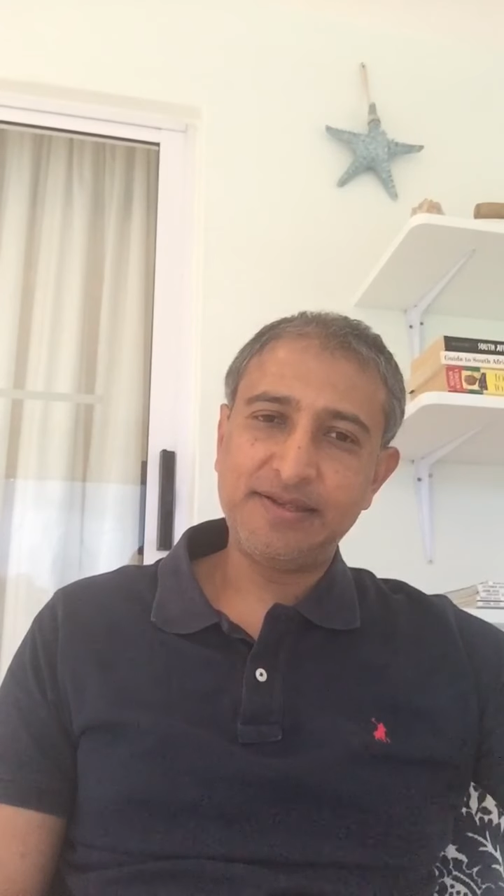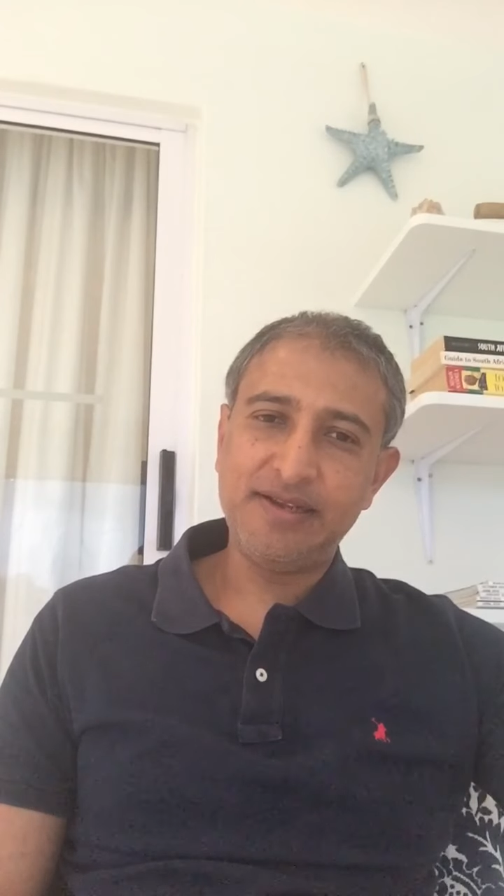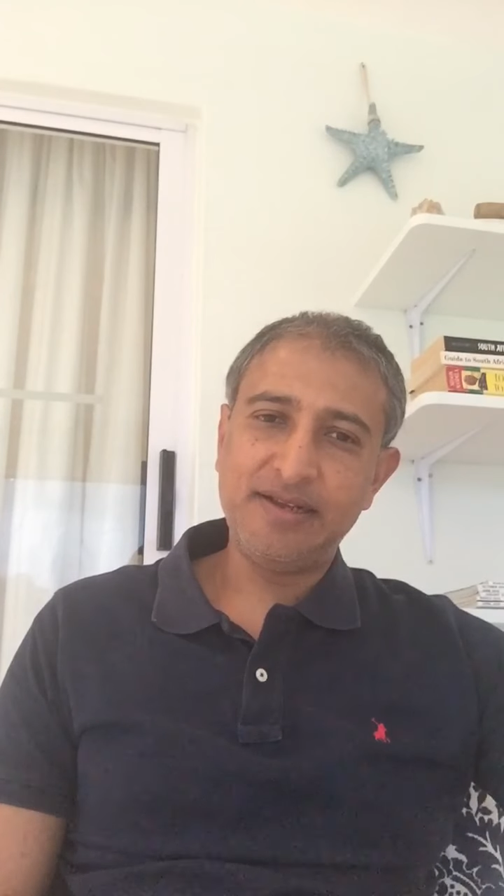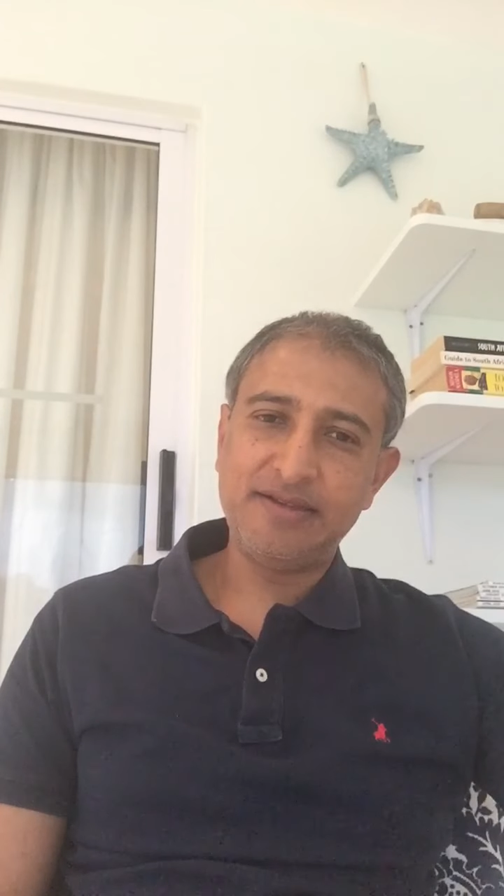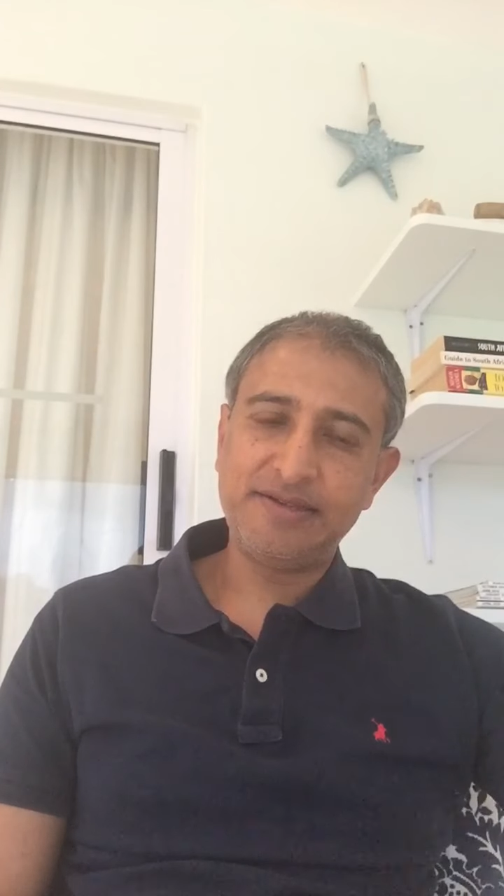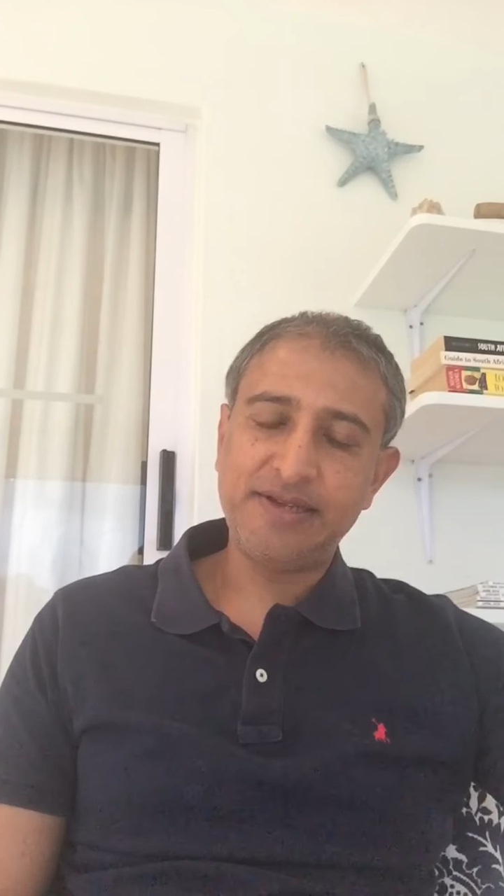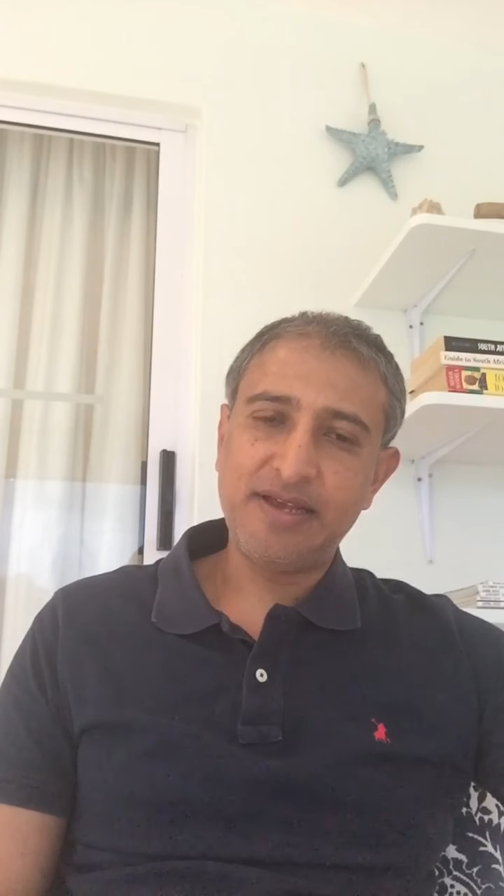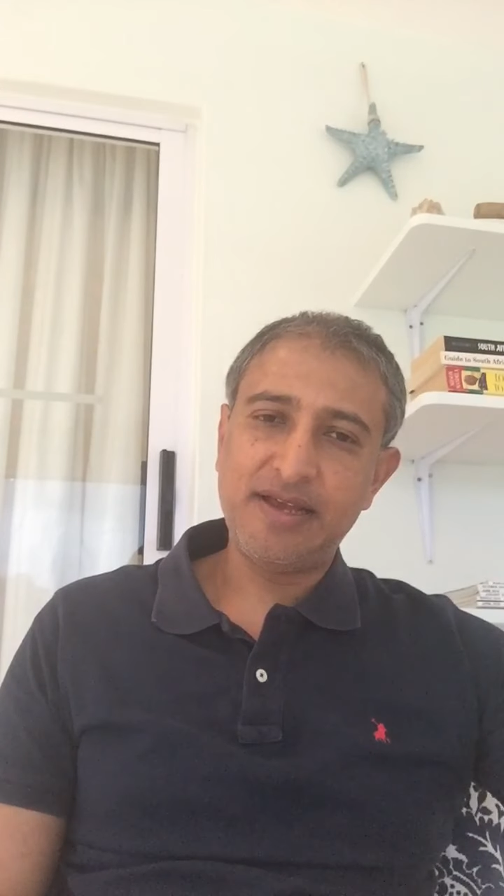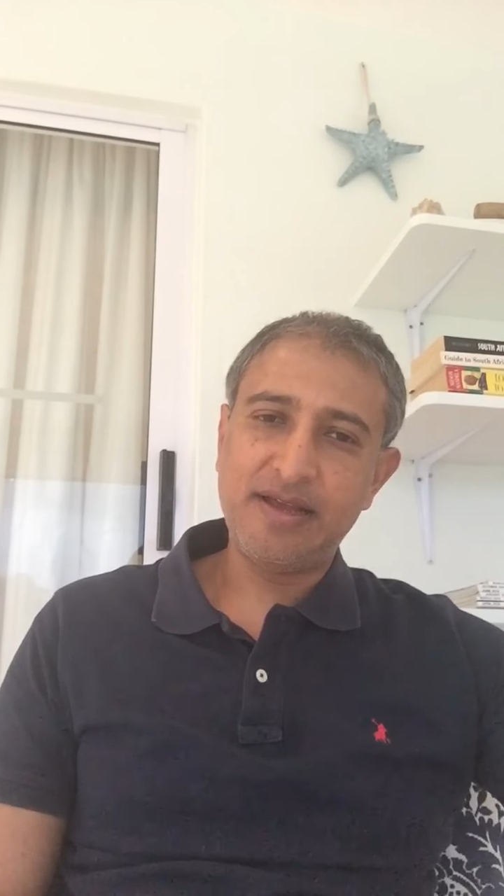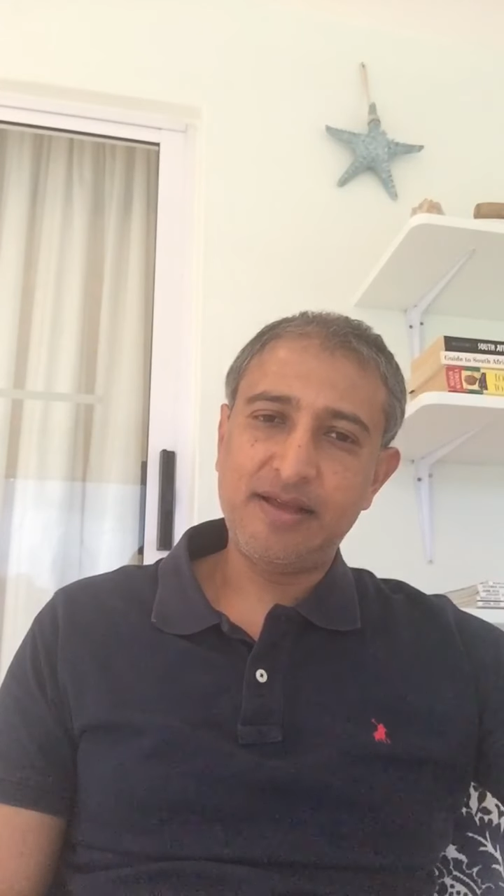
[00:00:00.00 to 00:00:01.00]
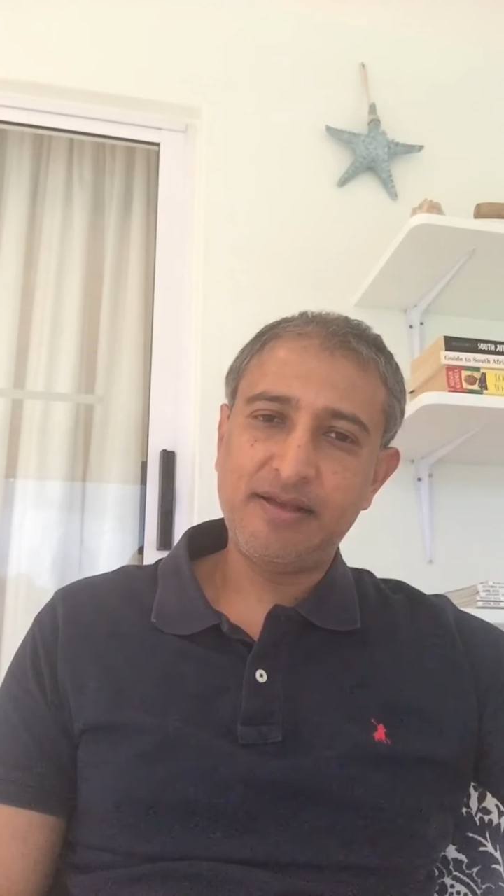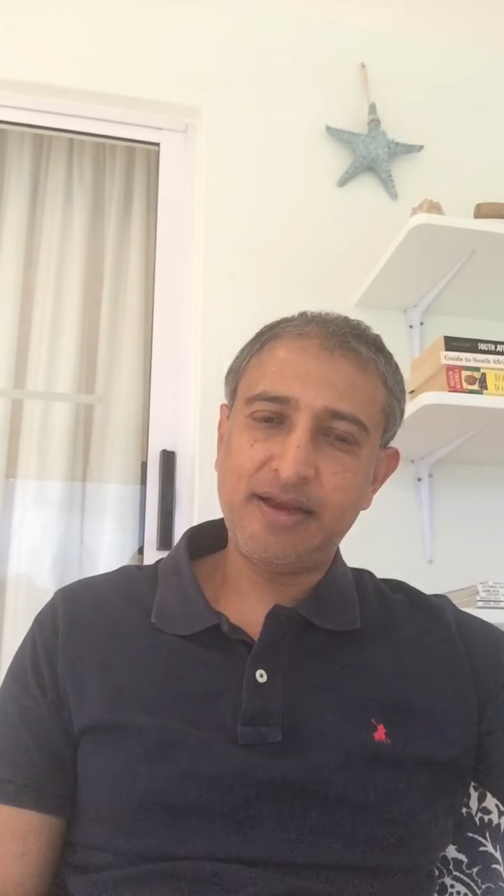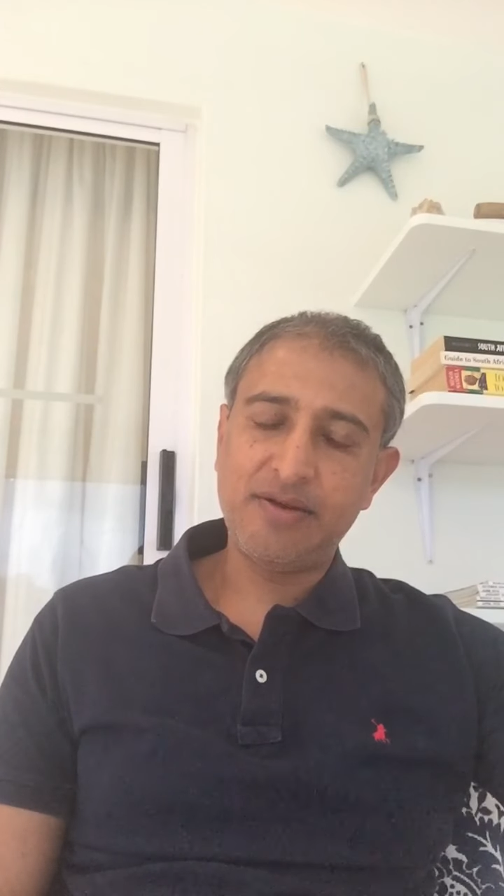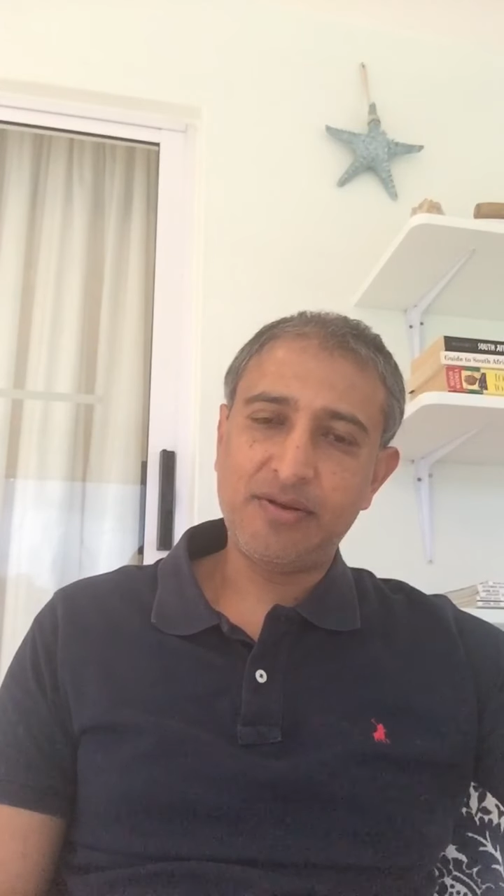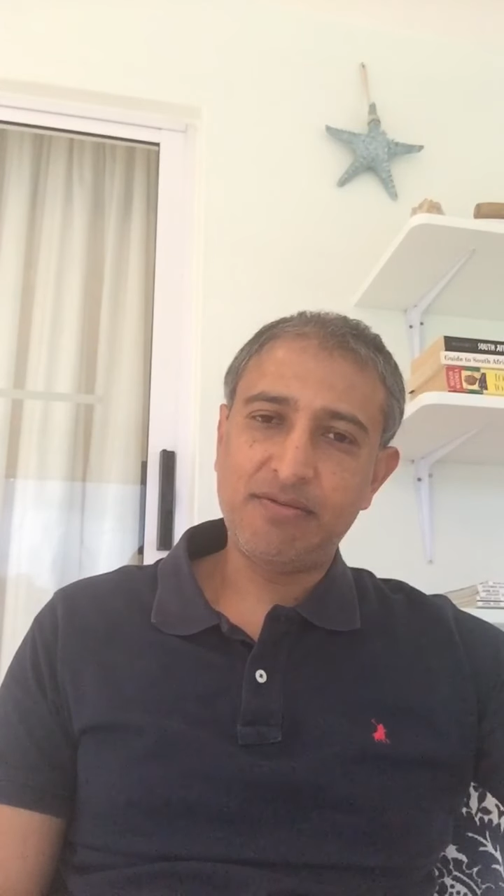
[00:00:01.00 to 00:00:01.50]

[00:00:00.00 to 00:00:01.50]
is a